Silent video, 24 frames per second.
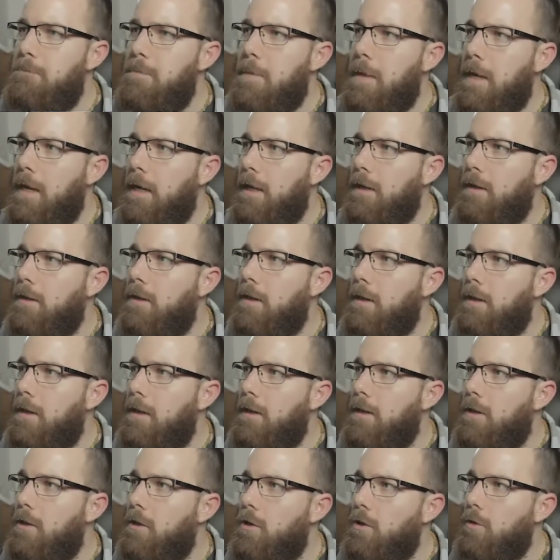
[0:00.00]

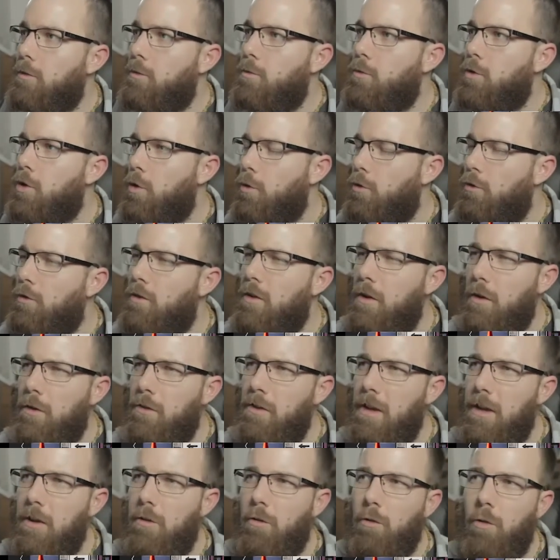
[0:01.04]
You
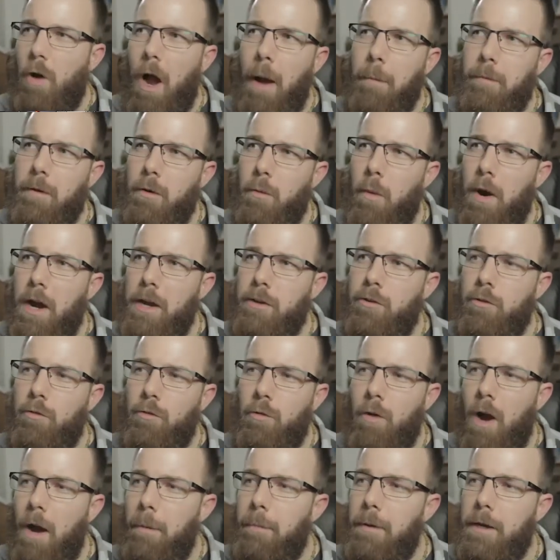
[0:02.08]
say you cropped it. Why did you
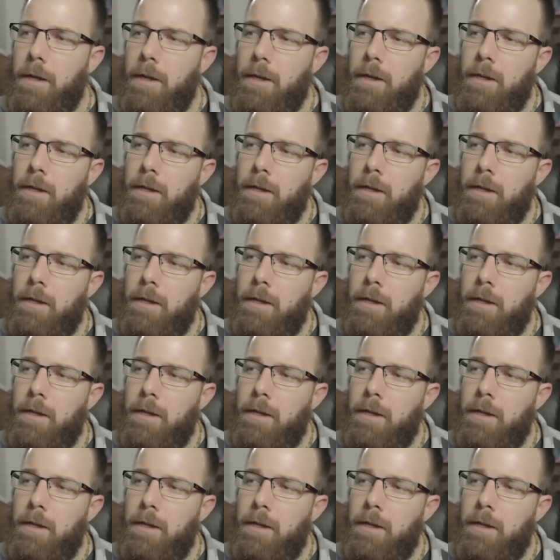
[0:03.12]
crop it?